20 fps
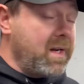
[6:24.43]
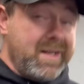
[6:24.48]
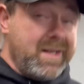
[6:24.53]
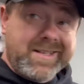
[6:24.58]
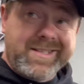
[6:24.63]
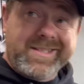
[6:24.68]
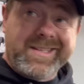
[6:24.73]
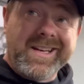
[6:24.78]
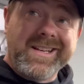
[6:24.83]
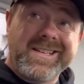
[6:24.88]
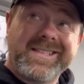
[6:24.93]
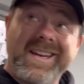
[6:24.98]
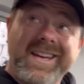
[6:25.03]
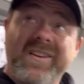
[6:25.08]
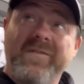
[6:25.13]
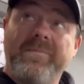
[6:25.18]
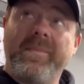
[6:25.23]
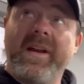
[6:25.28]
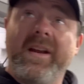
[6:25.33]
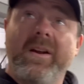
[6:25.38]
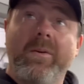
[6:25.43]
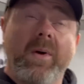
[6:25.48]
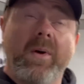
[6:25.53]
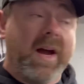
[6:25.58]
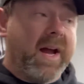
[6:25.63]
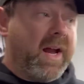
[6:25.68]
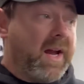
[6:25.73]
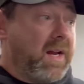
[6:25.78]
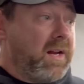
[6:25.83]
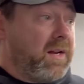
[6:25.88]
since I've been
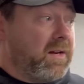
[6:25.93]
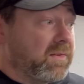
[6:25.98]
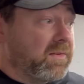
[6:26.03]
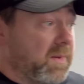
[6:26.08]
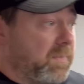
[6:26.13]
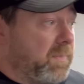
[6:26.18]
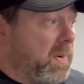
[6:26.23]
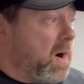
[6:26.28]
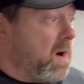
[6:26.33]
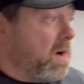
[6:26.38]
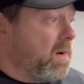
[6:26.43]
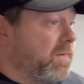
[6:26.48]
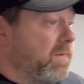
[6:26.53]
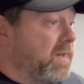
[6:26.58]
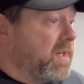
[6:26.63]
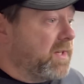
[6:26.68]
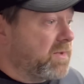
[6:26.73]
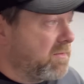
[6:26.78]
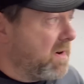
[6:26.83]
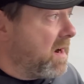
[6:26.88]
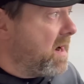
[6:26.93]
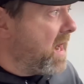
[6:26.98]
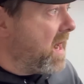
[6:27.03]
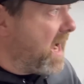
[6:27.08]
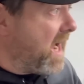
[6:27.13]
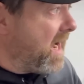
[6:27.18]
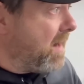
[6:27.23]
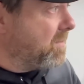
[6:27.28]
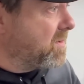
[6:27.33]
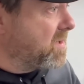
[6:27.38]
away, the pond has run
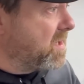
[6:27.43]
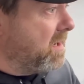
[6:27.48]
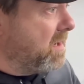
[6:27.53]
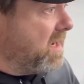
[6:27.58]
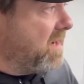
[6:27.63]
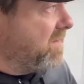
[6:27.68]
absolutely